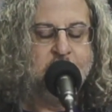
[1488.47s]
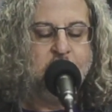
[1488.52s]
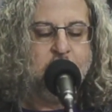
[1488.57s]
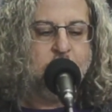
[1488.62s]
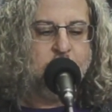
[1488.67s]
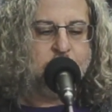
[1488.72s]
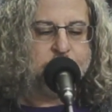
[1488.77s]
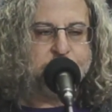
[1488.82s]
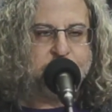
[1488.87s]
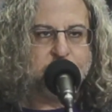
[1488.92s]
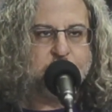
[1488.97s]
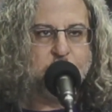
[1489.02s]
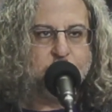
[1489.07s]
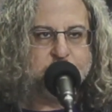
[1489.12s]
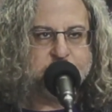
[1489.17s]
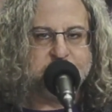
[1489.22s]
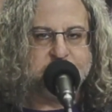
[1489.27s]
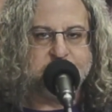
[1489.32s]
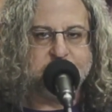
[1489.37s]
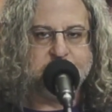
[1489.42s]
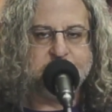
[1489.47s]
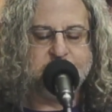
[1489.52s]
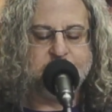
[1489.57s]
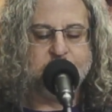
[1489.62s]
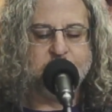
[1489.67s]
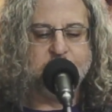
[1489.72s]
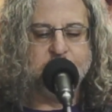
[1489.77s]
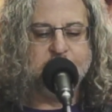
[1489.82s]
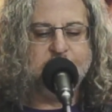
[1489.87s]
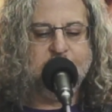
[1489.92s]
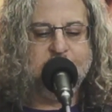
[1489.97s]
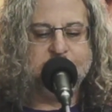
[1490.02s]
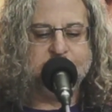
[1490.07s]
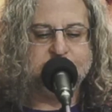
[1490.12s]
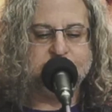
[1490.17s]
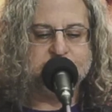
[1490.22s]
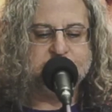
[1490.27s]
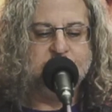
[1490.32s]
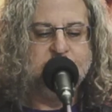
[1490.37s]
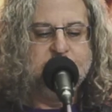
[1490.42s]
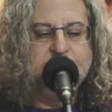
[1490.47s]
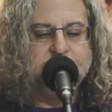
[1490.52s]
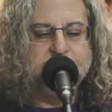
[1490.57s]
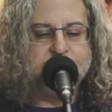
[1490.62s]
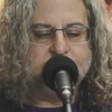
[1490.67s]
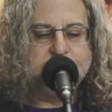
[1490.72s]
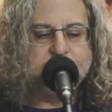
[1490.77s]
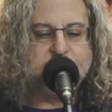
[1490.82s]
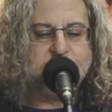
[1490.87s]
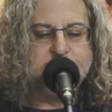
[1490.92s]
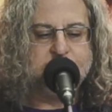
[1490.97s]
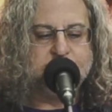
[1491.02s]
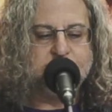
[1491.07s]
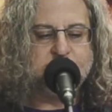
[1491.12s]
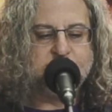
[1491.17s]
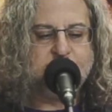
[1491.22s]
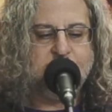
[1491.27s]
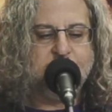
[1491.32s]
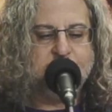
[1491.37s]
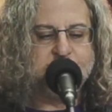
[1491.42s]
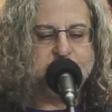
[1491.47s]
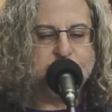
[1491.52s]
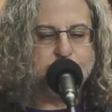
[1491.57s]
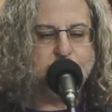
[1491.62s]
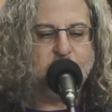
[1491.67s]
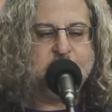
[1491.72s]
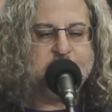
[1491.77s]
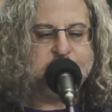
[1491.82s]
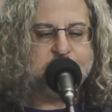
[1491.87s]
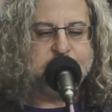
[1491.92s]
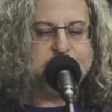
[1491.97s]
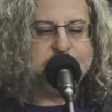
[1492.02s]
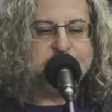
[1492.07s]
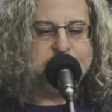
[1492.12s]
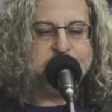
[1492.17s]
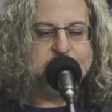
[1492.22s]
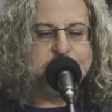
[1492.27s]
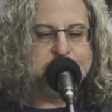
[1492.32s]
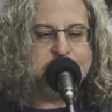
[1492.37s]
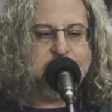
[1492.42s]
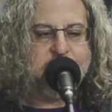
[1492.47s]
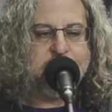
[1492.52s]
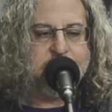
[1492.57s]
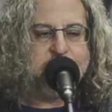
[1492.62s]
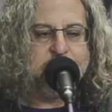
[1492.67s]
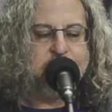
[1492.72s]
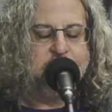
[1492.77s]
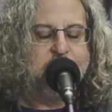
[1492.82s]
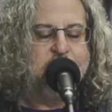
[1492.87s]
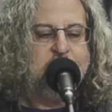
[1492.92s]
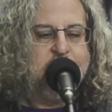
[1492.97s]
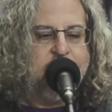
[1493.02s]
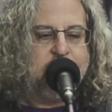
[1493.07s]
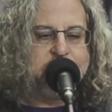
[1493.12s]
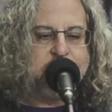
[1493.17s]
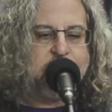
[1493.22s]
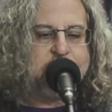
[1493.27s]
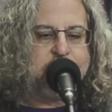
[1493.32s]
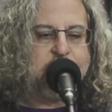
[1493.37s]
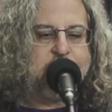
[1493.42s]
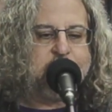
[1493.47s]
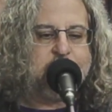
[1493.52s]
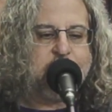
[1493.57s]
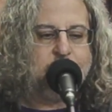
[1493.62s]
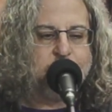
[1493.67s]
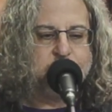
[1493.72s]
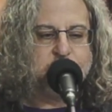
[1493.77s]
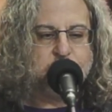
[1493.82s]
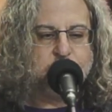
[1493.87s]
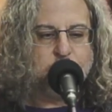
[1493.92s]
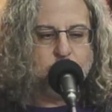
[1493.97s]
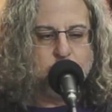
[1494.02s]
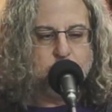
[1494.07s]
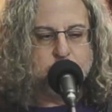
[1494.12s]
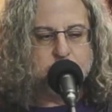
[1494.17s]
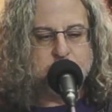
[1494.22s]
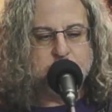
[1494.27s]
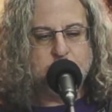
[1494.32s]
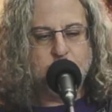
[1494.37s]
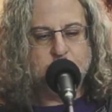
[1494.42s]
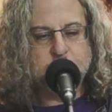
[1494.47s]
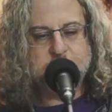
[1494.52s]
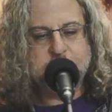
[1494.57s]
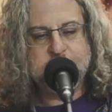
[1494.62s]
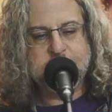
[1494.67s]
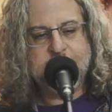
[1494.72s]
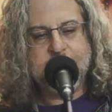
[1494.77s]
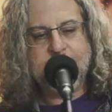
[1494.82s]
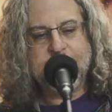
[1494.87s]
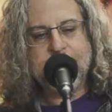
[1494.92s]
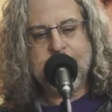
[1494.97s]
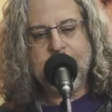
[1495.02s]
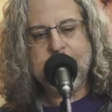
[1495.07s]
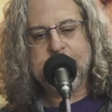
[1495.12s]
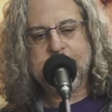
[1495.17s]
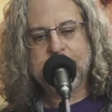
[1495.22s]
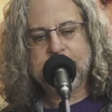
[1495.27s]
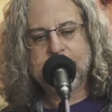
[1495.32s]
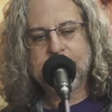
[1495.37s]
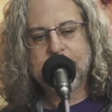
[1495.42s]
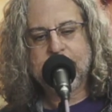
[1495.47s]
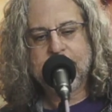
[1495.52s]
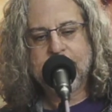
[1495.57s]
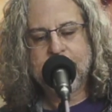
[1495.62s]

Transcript: Off the coast of the Carolinas, the sun shines brightly in the day, and that lighthouse glows ghostly at night.